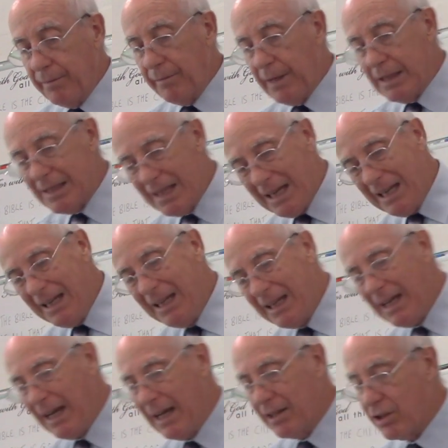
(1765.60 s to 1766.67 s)
This
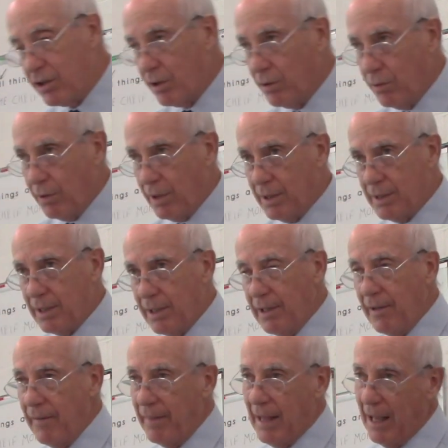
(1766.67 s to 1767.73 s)
indicates to us
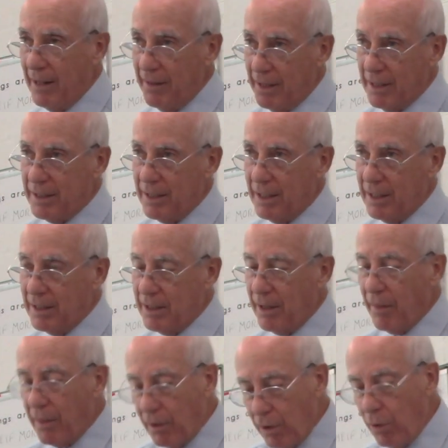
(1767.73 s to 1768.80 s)
that this is
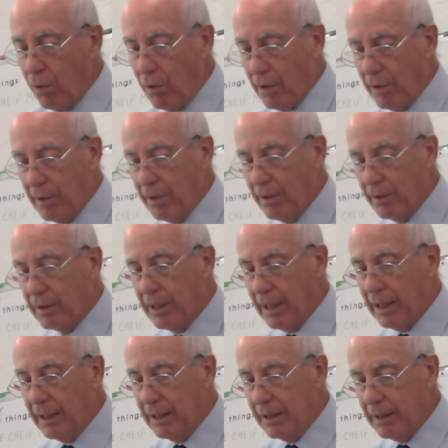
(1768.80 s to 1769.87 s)
the Lord,
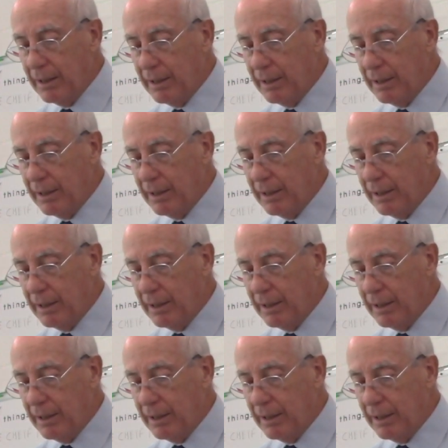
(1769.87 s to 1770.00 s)
okay?